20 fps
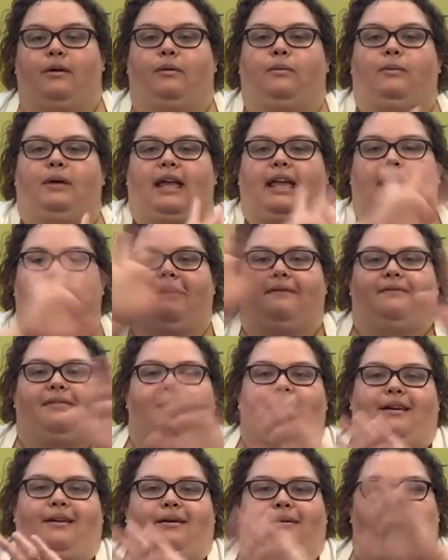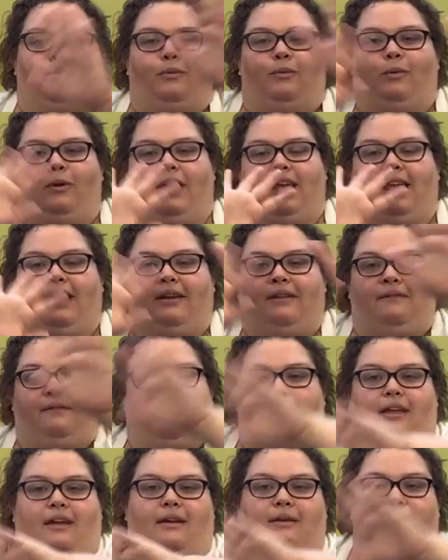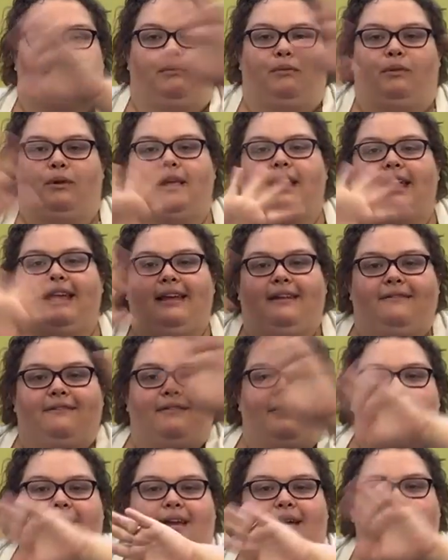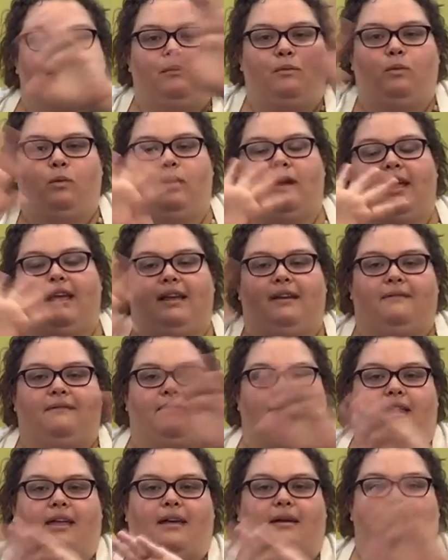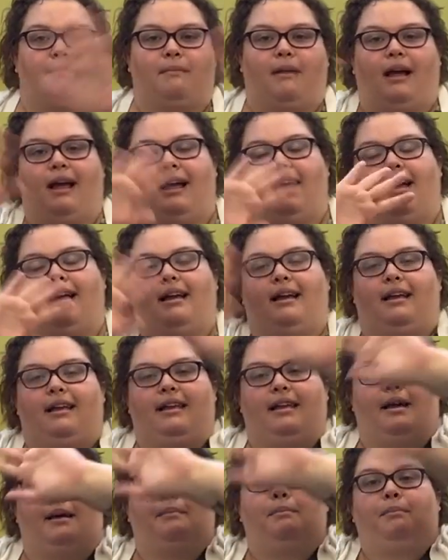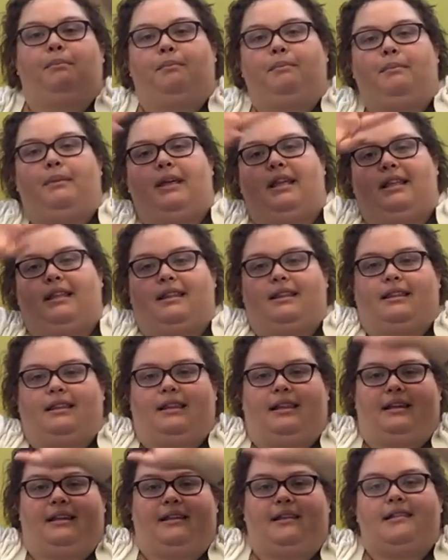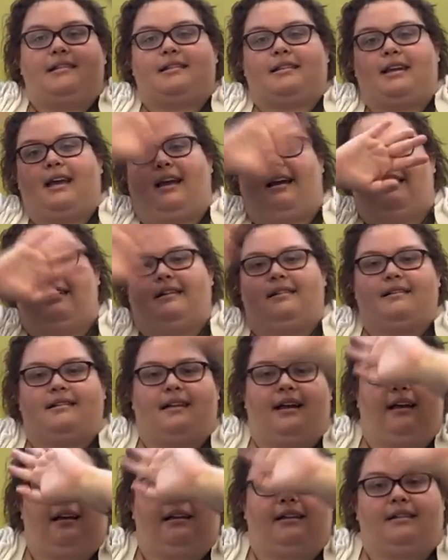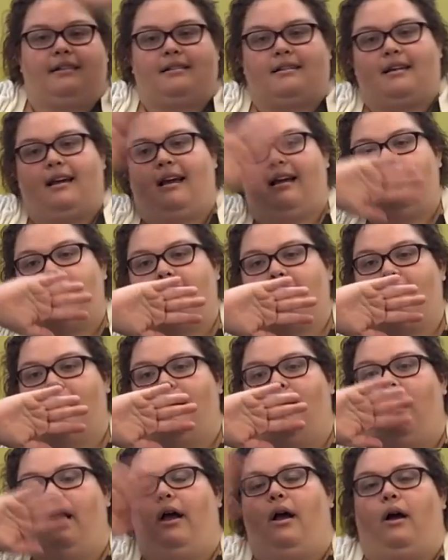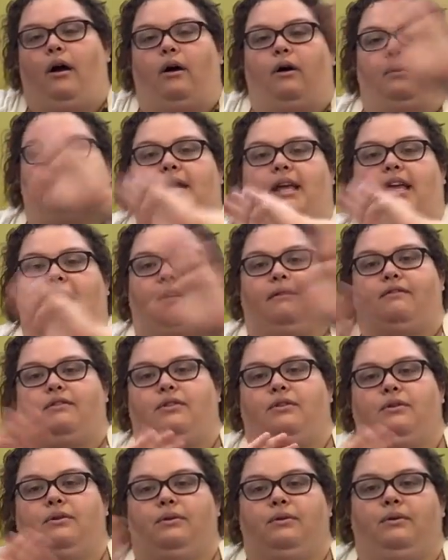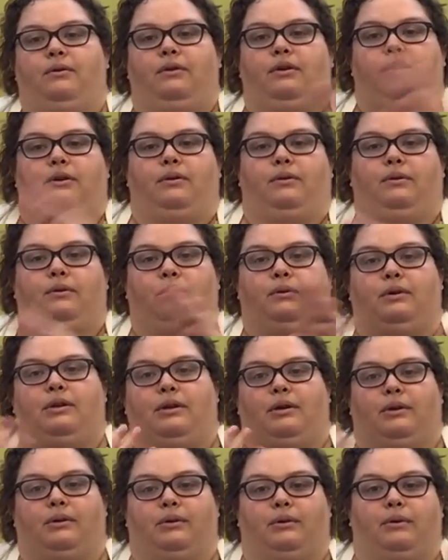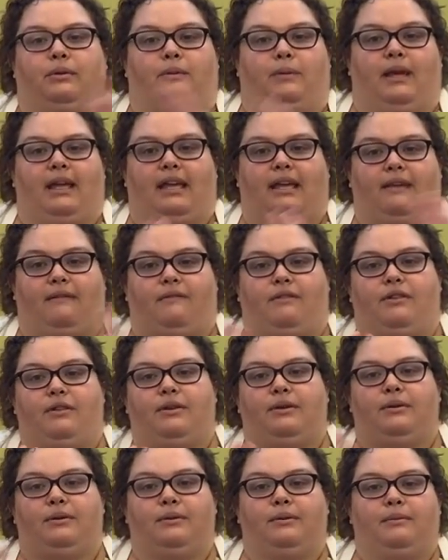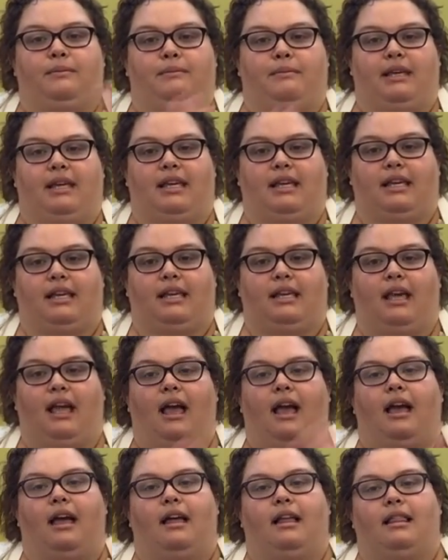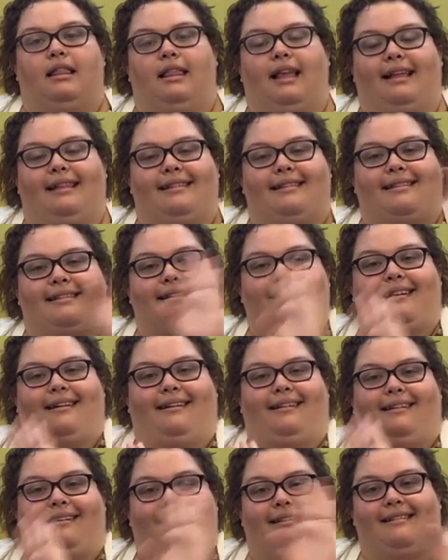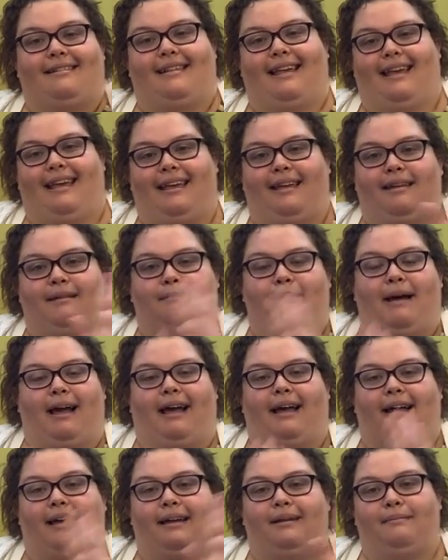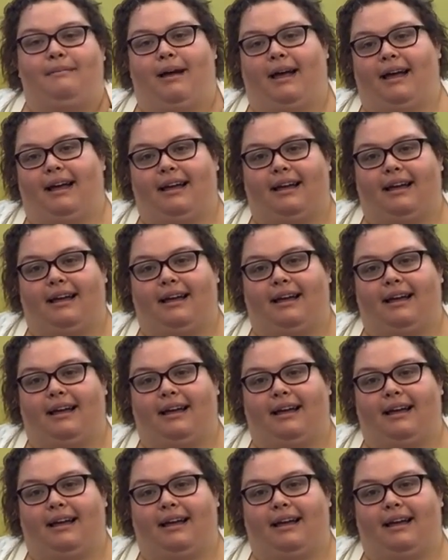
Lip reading: Wave them, wave them, wave them, wave them. High up in the sky, sky, sky. I'll wave to you, you'll wave to me. Let's all say bye-bye.